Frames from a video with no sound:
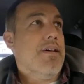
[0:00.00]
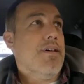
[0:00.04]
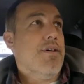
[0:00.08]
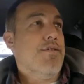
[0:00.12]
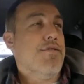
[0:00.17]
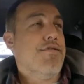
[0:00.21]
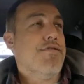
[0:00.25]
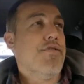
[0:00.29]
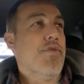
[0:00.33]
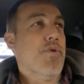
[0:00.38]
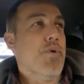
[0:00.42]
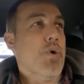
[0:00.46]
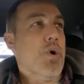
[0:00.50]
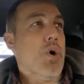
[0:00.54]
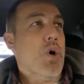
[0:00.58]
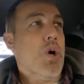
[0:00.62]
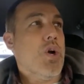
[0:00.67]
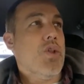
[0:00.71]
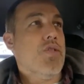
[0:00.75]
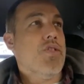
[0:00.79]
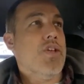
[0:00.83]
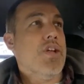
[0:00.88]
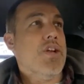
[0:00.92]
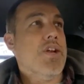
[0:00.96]

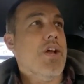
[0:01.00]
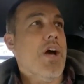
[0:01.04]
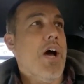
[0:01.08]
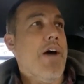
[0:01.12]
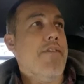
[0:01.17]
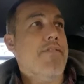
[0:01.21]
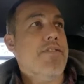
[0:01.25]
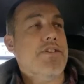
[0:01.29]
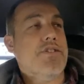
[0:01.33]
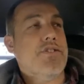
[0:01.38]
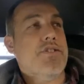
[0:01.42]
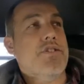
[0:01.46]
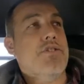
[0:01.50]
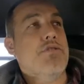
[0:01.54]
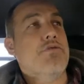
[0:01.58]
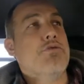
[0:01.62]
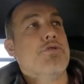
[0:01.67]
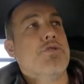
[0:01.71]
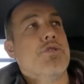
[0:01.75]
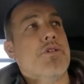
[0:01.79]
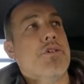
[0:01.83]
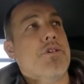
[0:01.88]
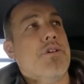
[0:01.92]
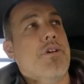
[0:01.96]
for the novice
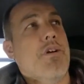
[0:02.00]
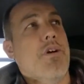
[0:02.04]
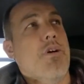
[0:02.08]
user,